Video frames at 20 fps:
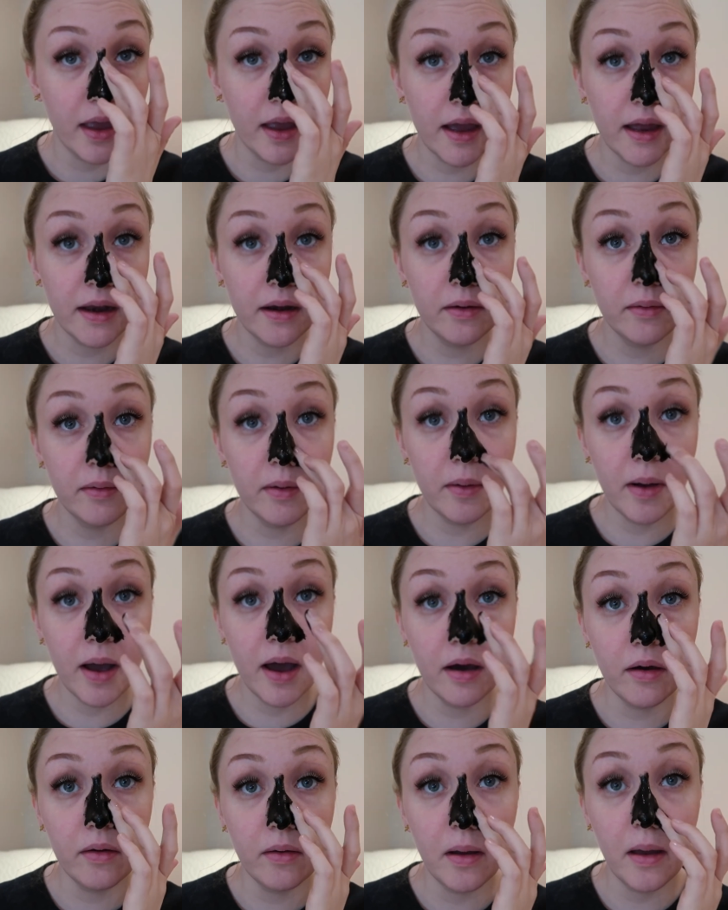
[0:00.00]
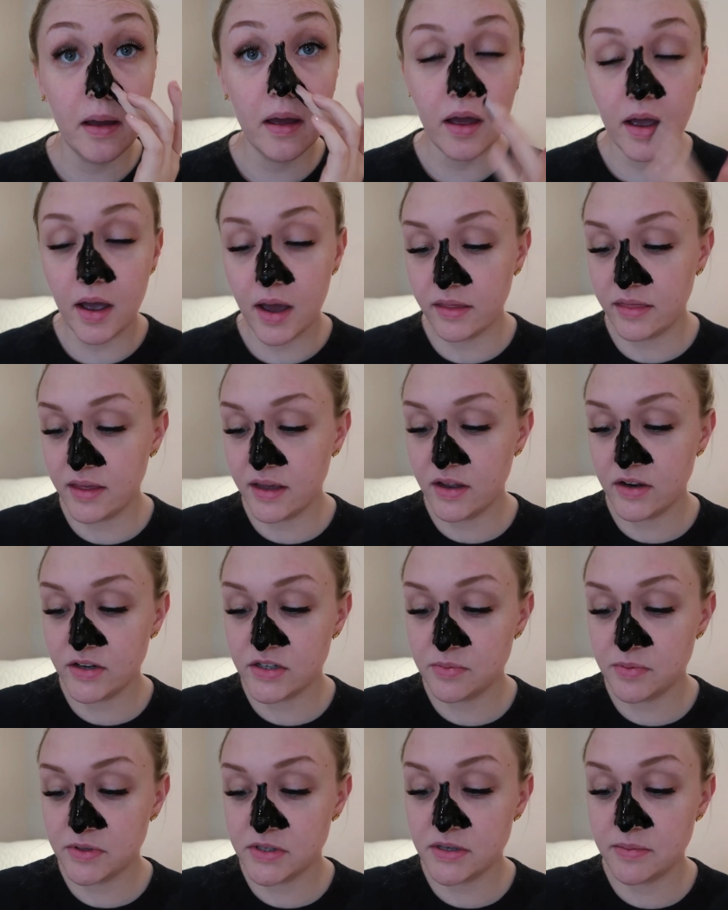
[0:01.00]
I don't know how. I think you're
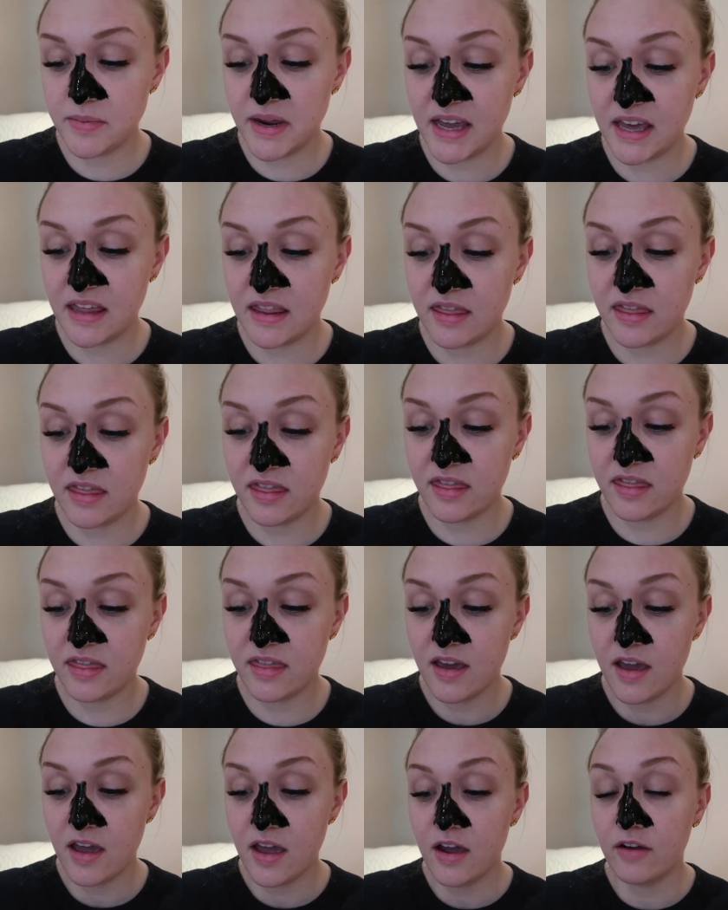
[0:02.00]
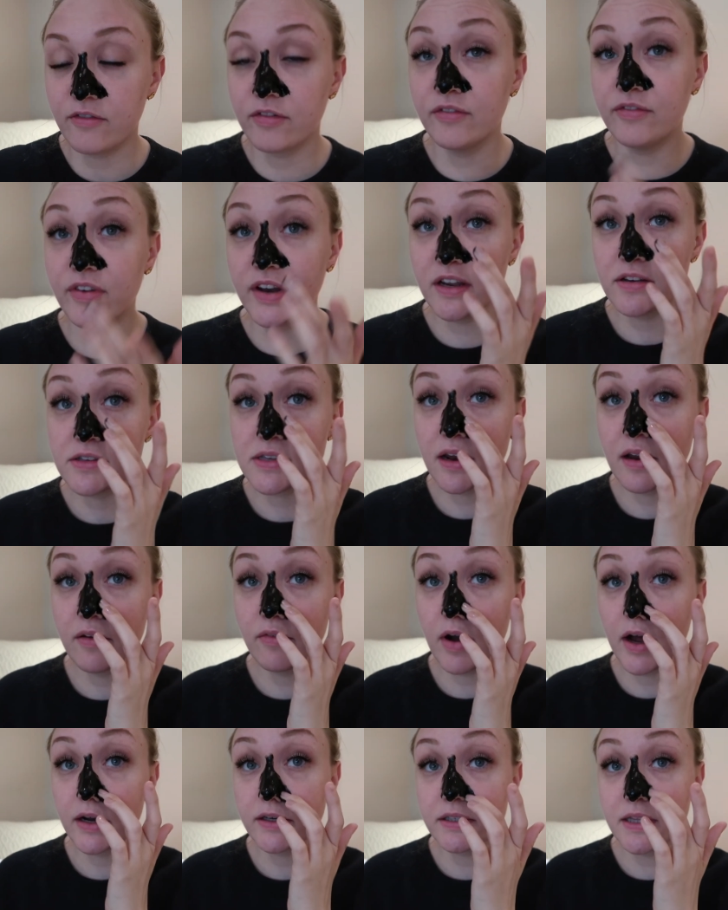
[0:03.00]
supposed to make it. From videos that I've
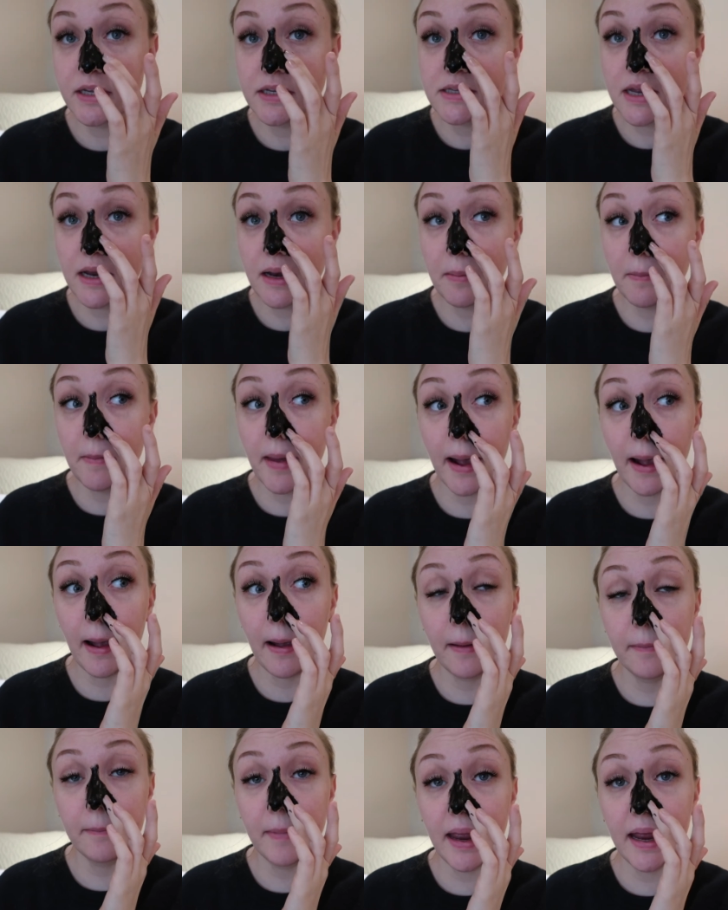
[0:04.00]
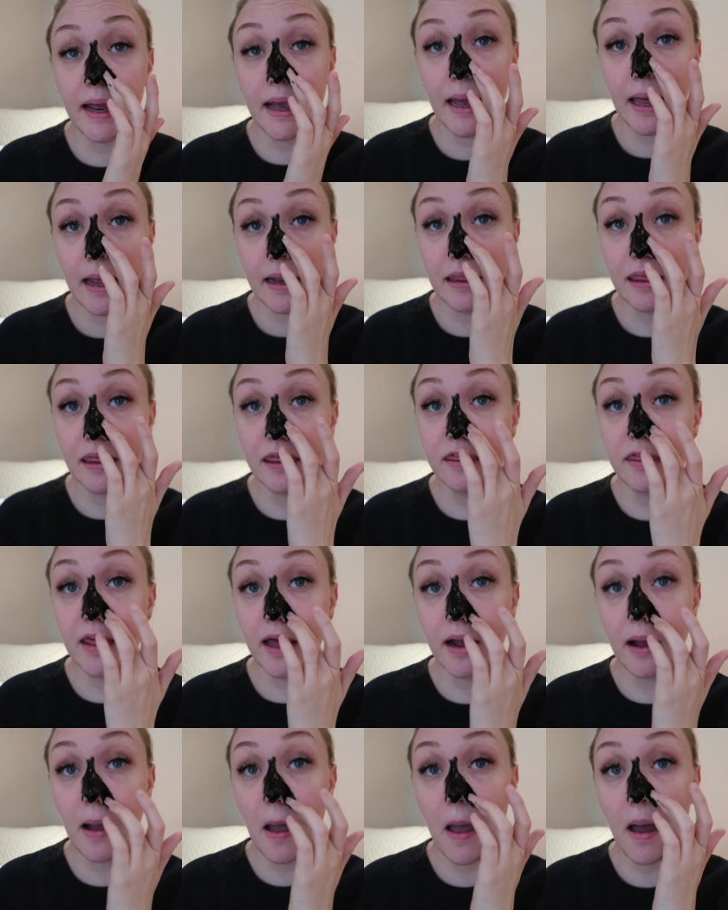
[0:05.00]
watched, they say to make it
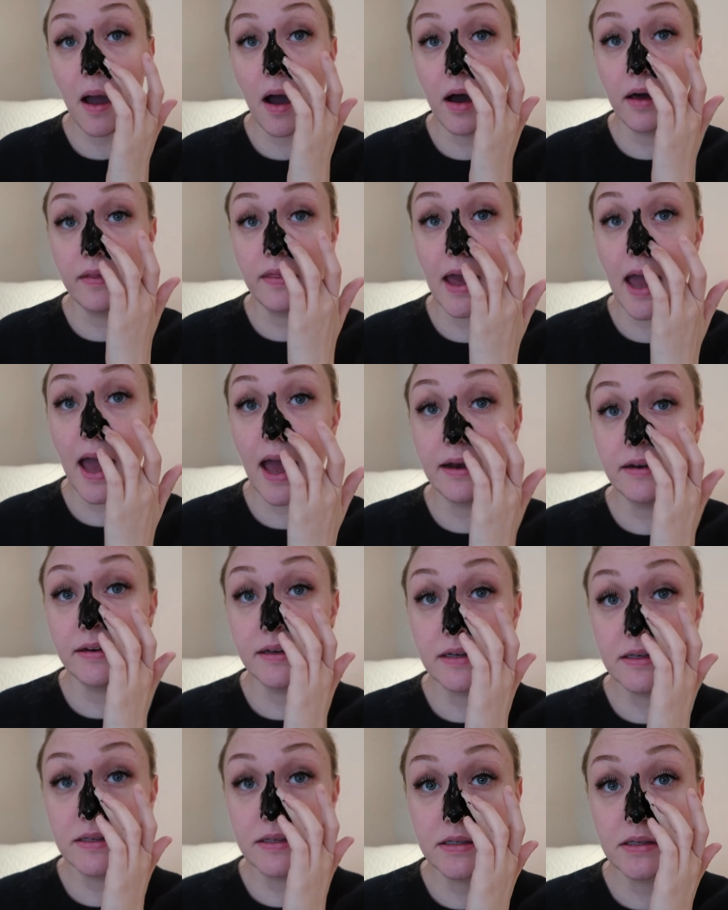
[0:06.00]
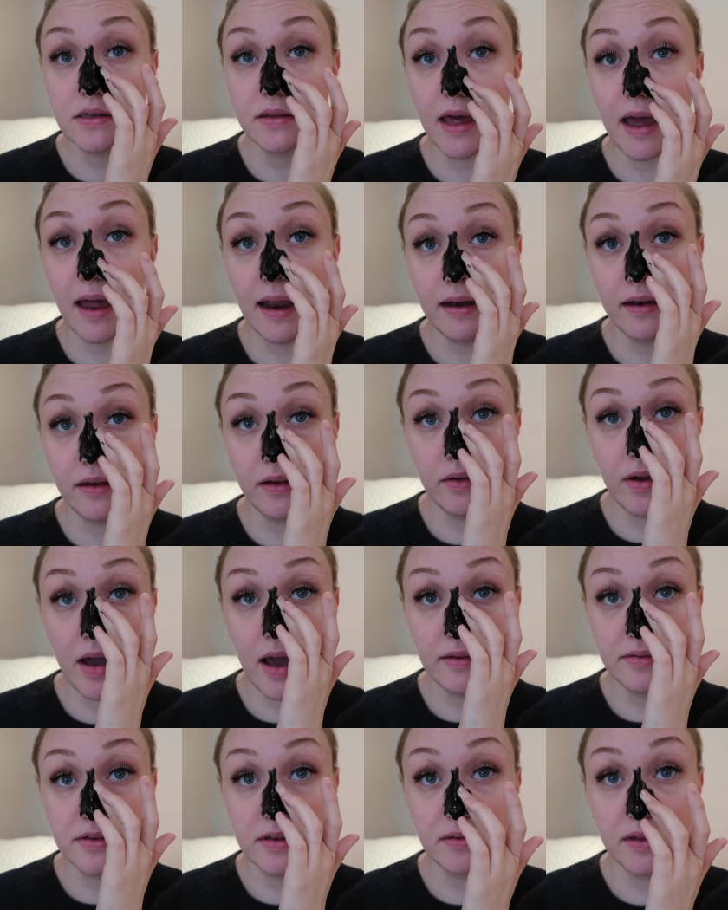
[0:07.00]
thick on the edges so that you
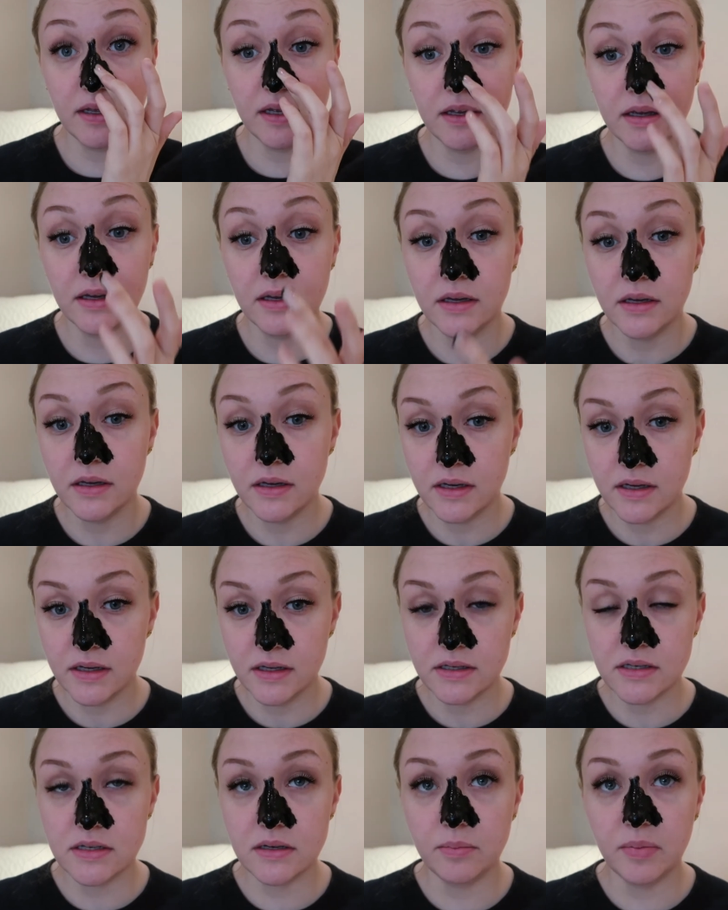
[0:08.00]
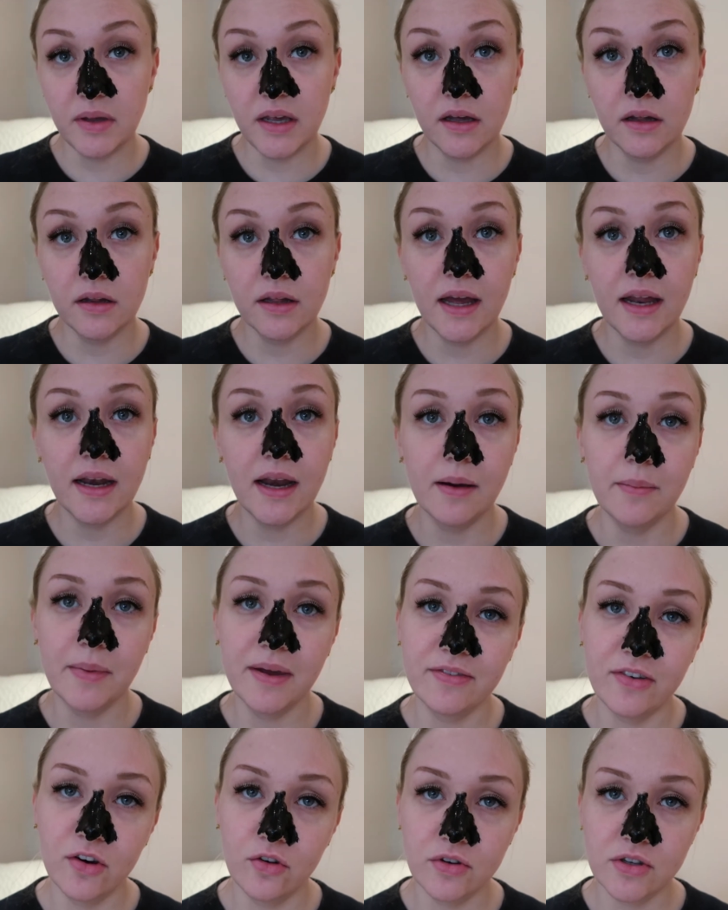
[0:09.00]
have something to peel. And now
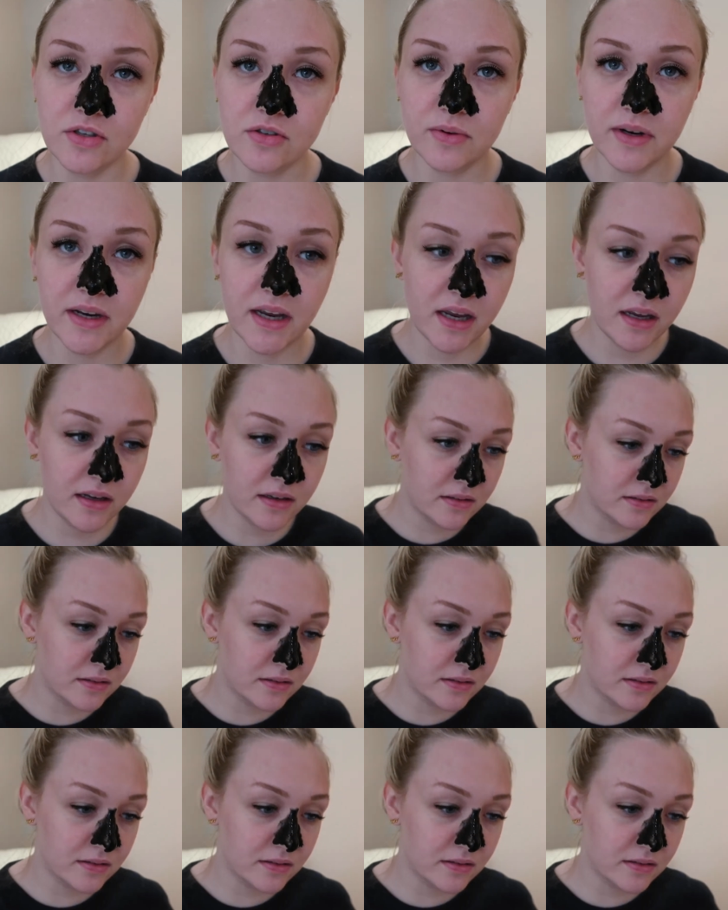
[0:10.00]
my phone is ringing.